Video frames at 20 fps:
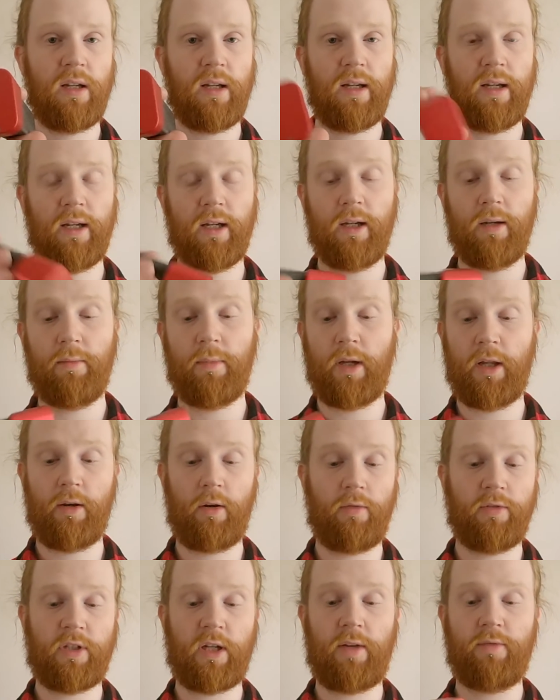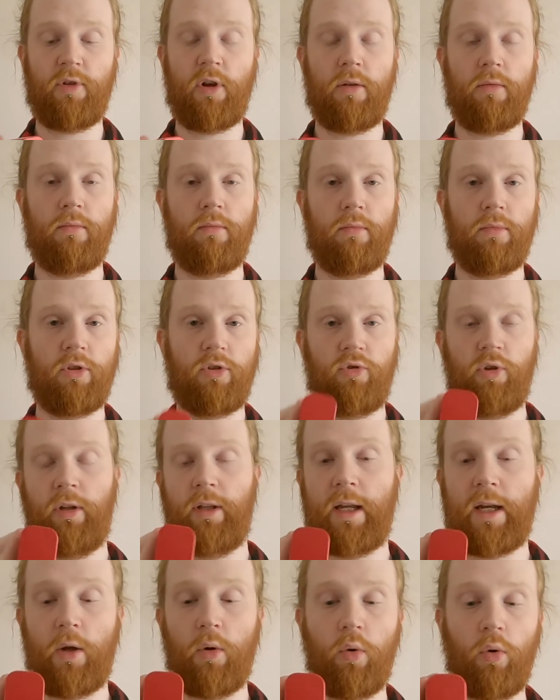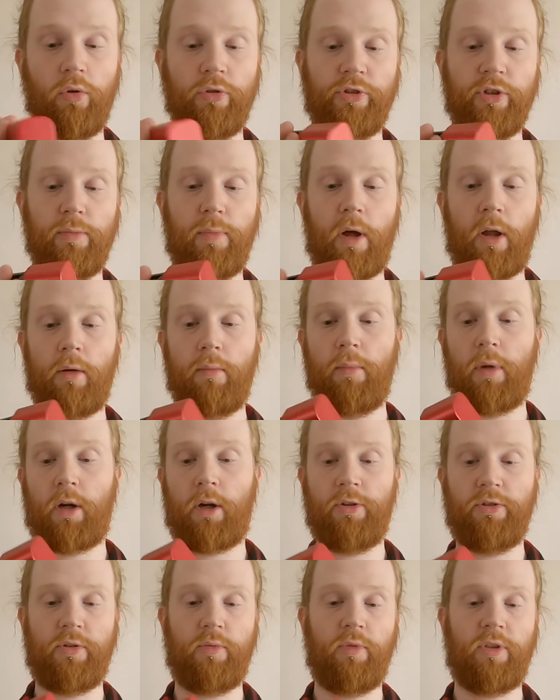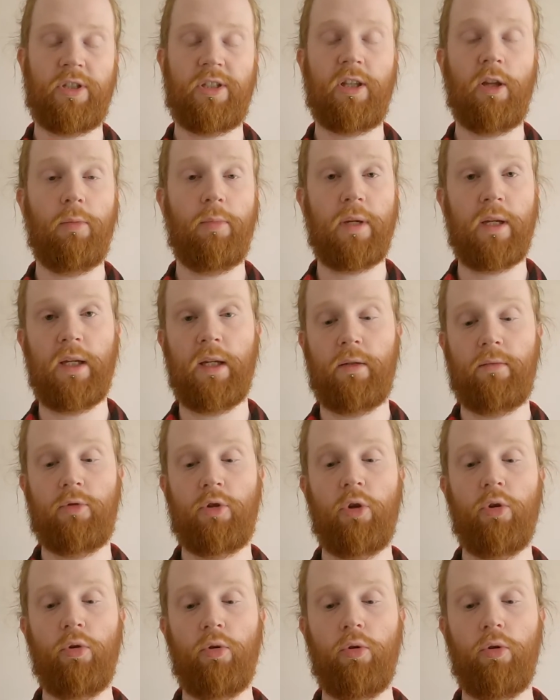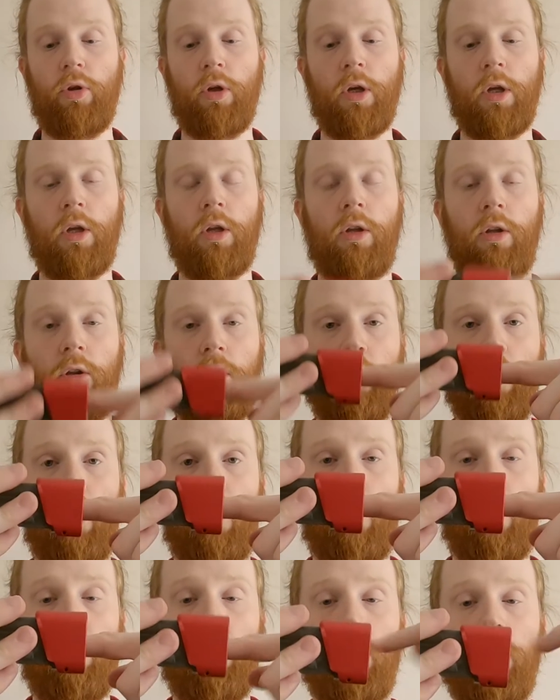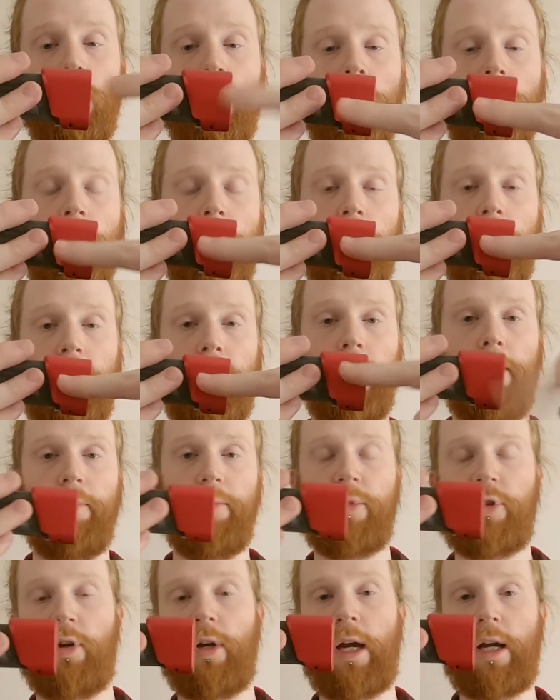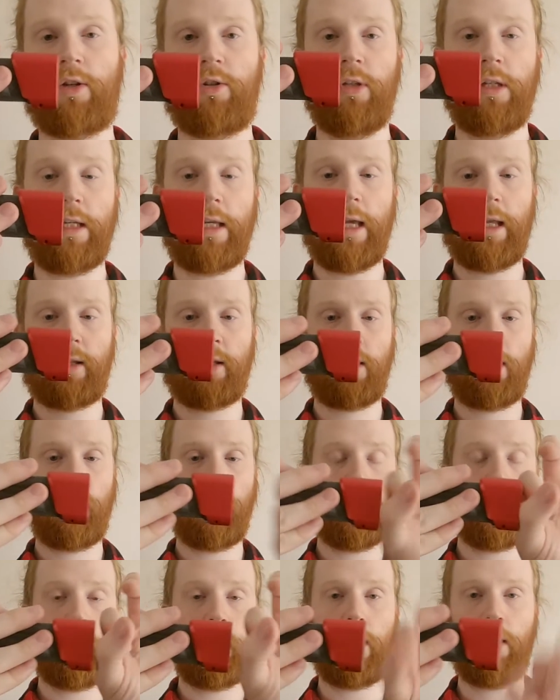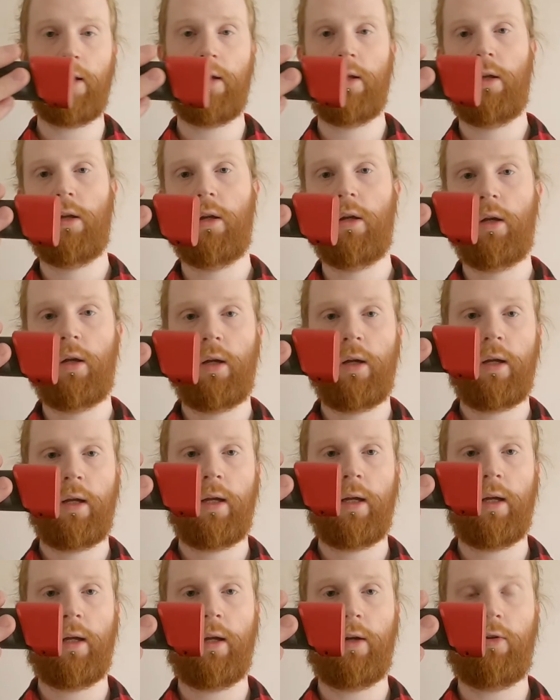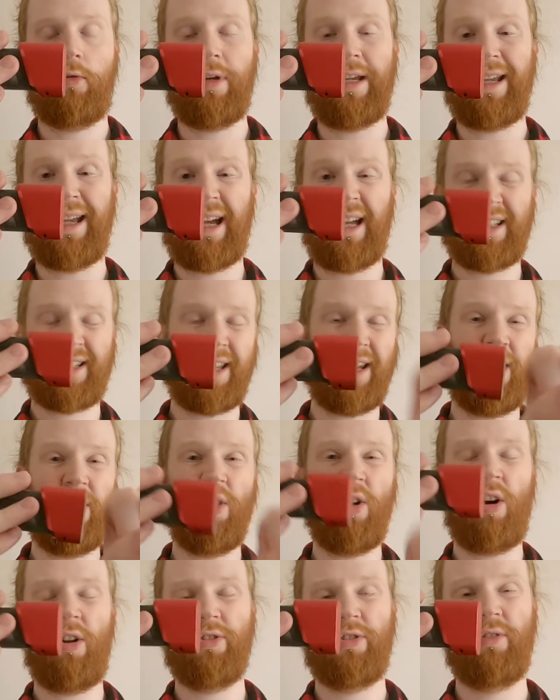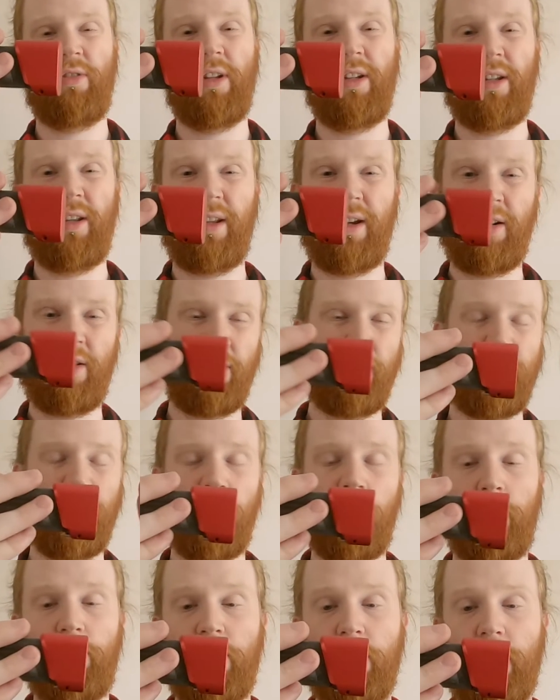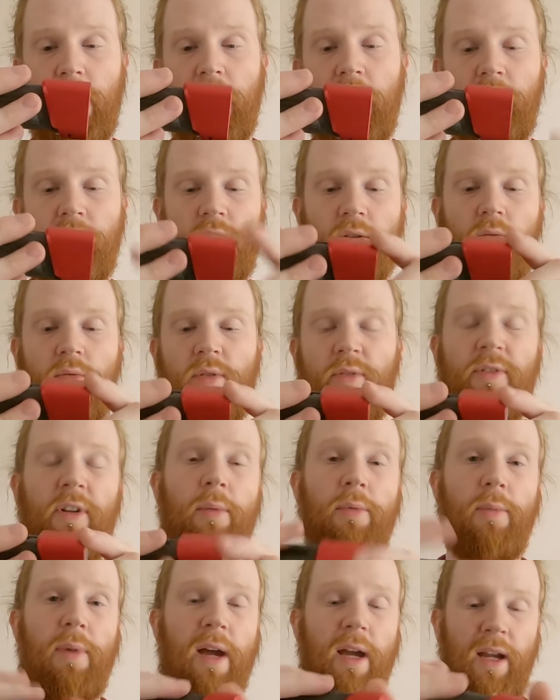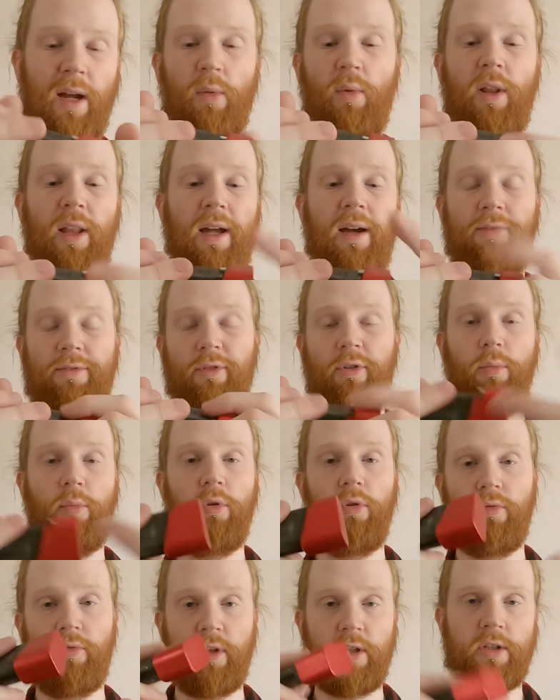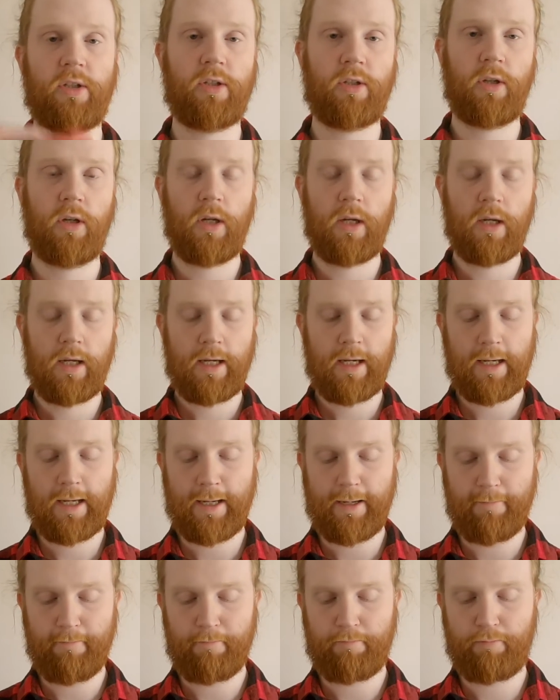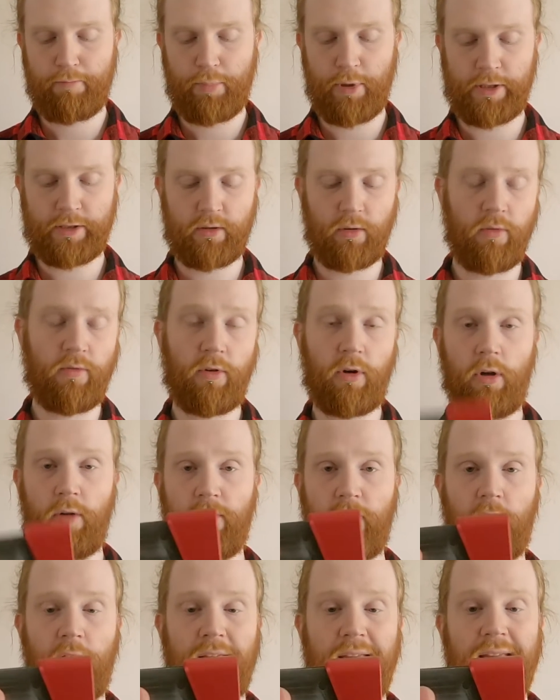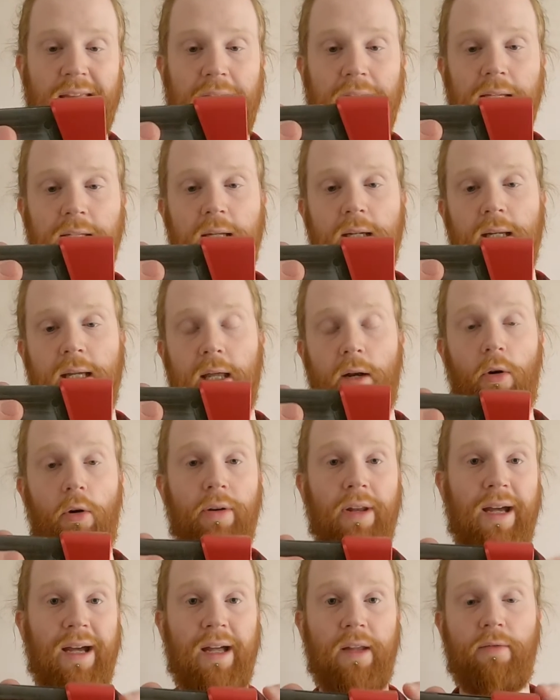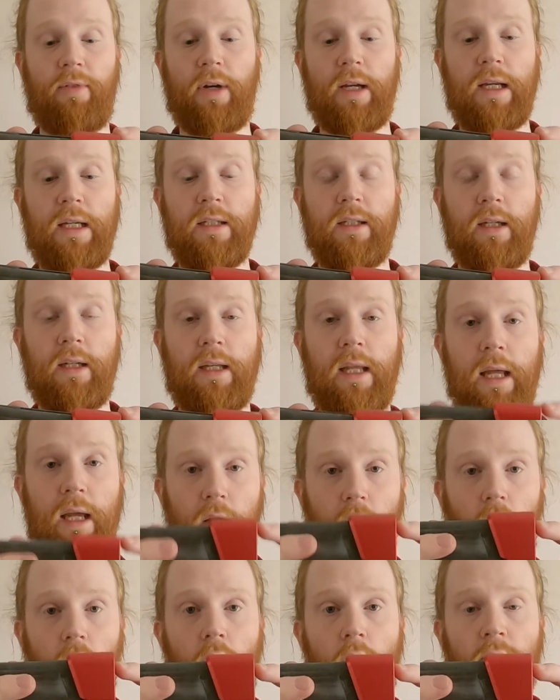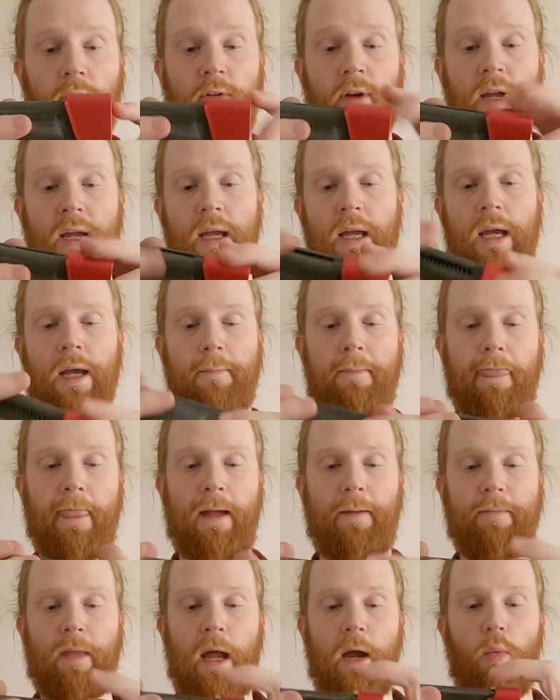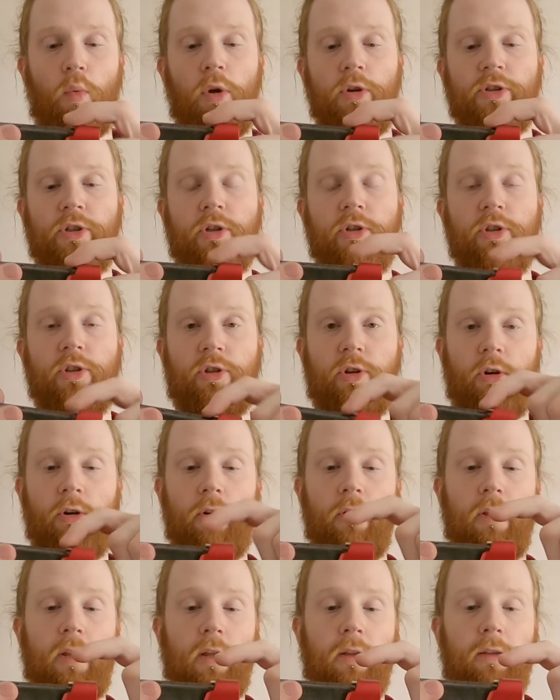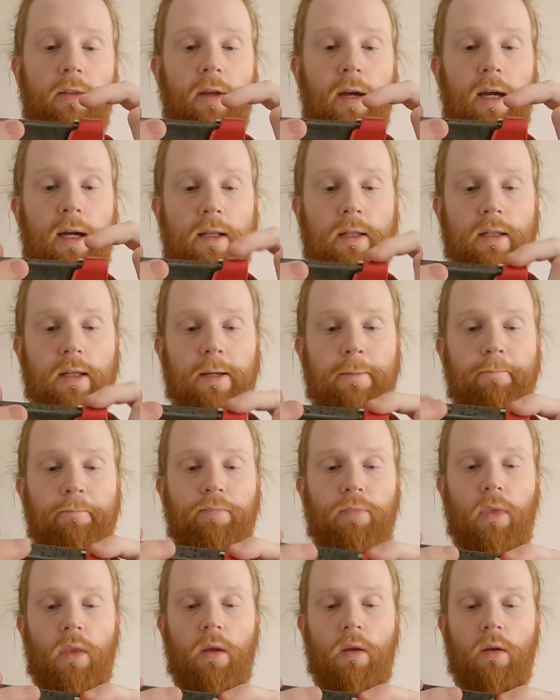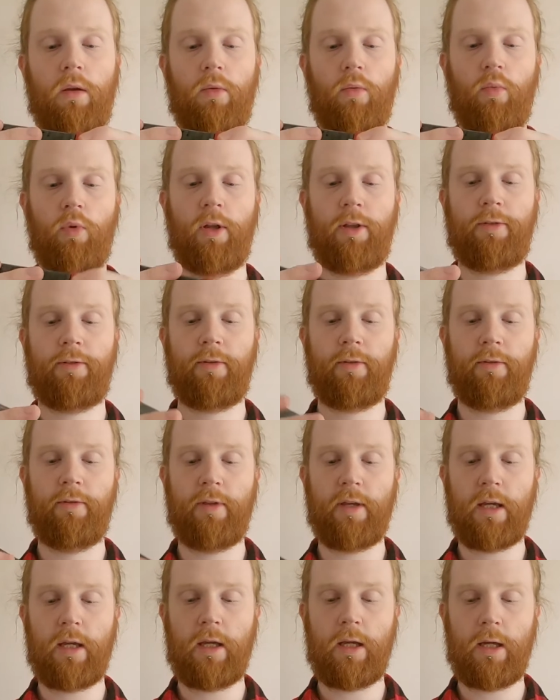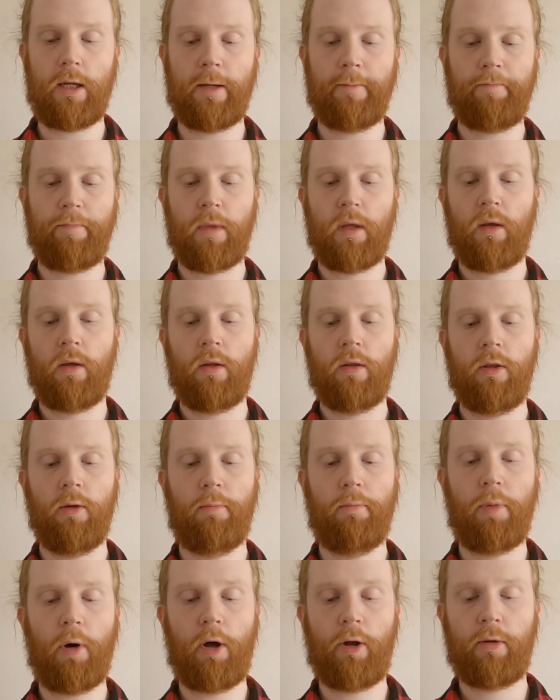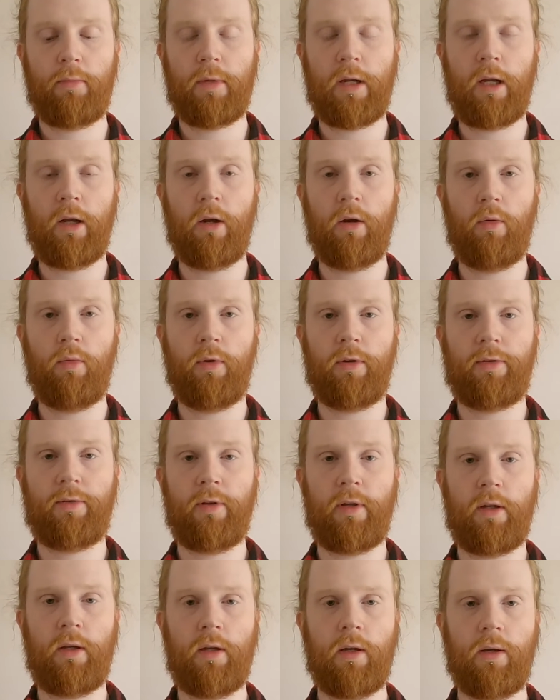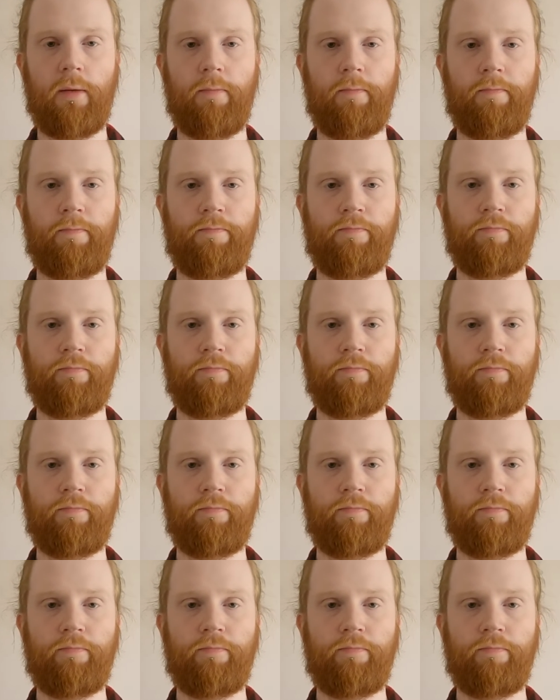and obviously I've not drilled any holes in the bottom because it would still be too long to actually get a green gas kind of nozzle into there to fill up the mag. So to fill up the mag, I will have to remove this. But overall, very easy to get on and very easy to take off. I was concerned that with the bottom here, with the